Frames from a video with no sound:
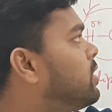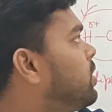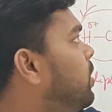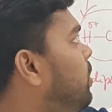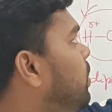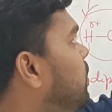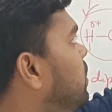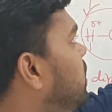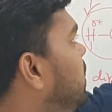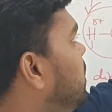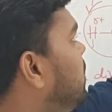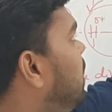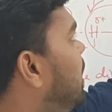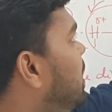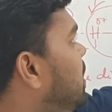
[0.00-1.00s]
So
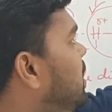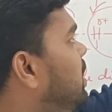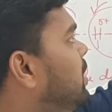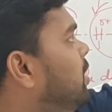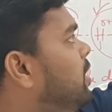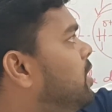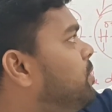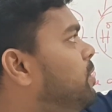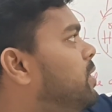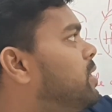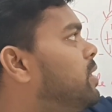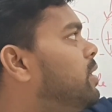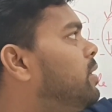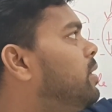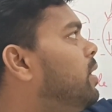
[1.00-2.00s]
London
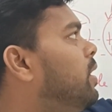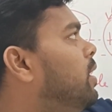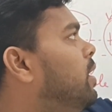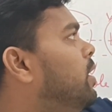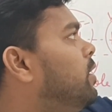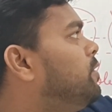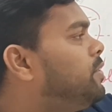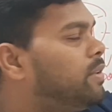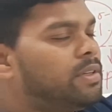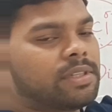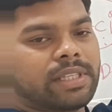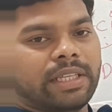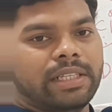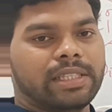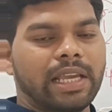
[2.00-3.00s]
dispersion
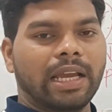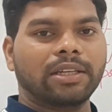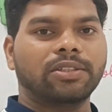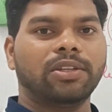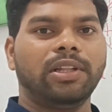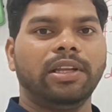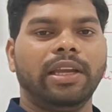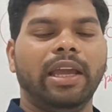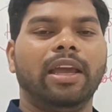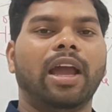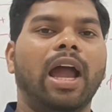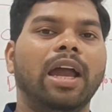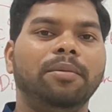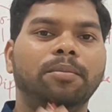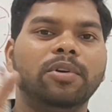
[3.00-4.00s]
force is actually a
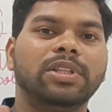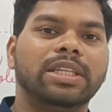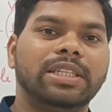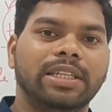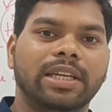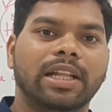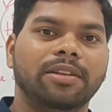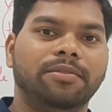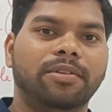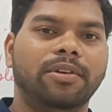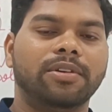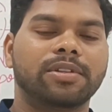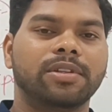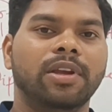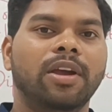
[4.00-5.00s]
hypothetical
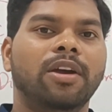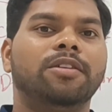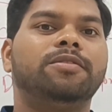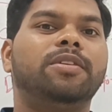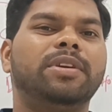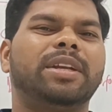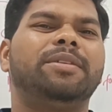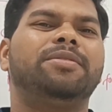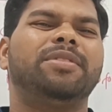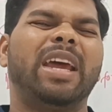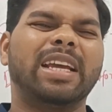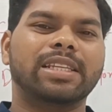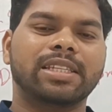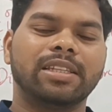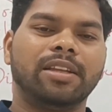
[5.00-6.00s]
force. For a
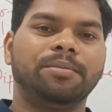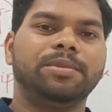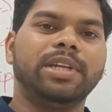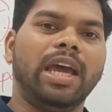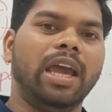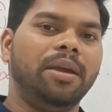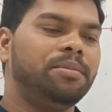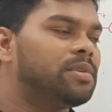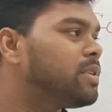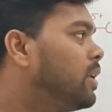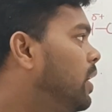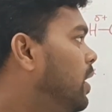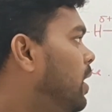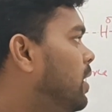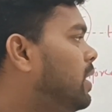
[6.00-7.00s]
fraction of times,
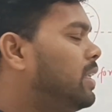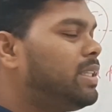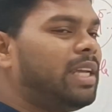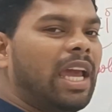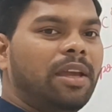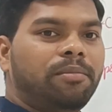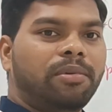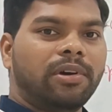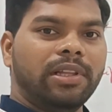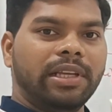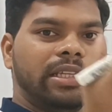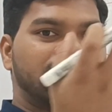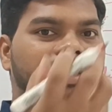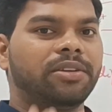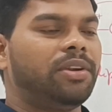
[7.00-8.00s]
the dipole
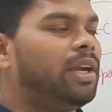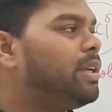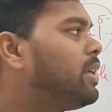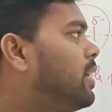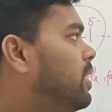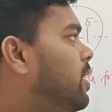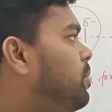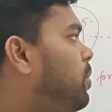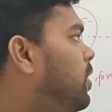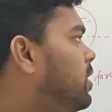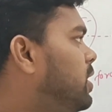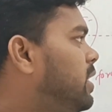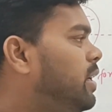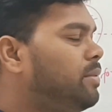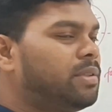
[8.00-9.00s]
is created, the
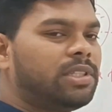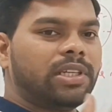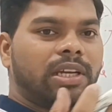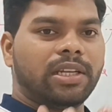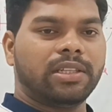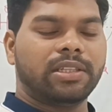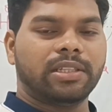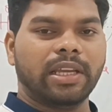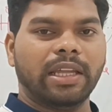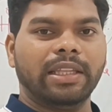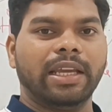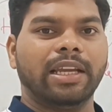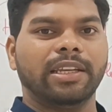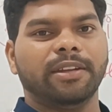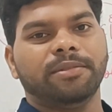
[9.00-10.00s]
positive charge and
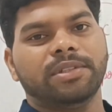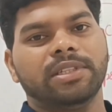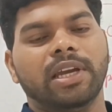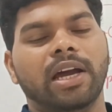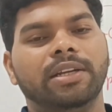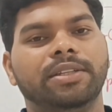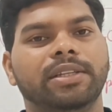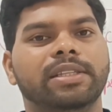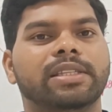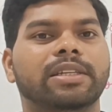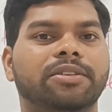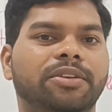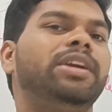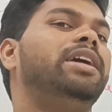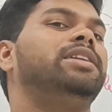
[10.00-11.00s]
negative charge is
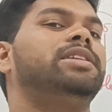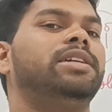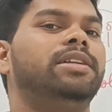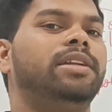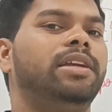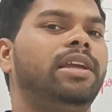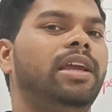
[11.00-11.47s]
created.